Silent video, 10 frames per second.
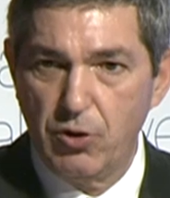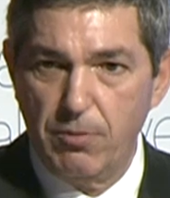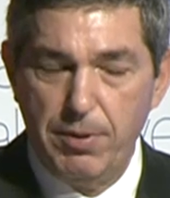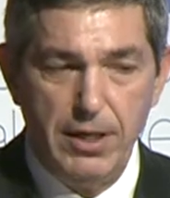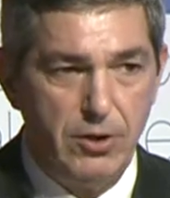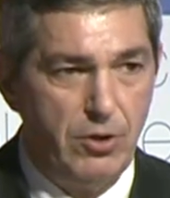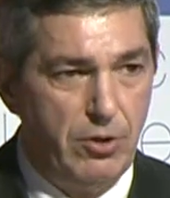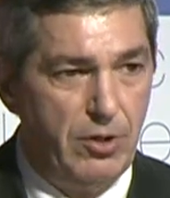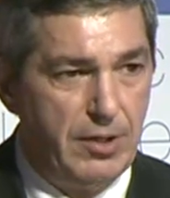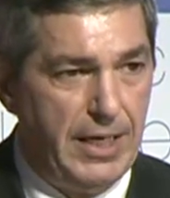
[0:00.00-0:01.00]
European
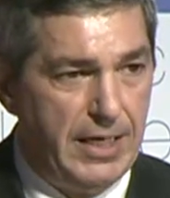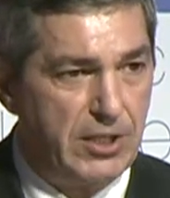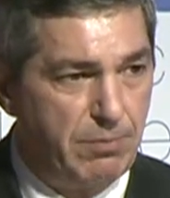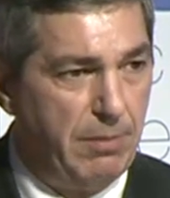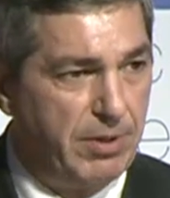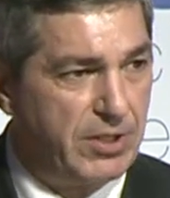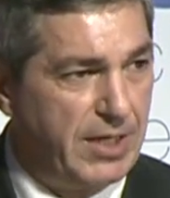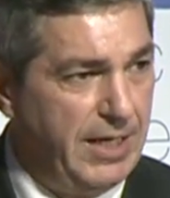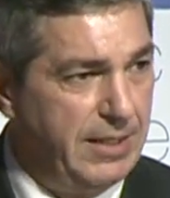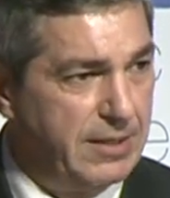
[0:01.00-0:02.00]
Union and its member
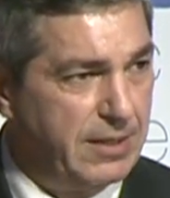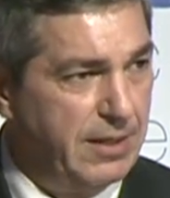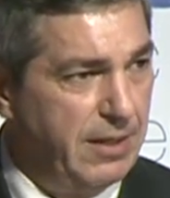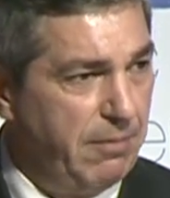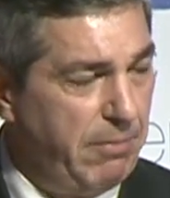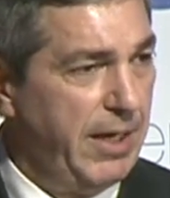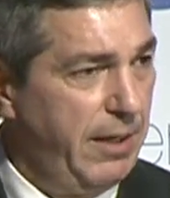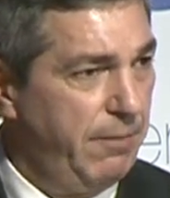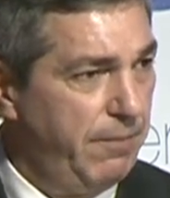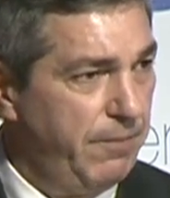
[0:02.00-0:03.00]
states' money.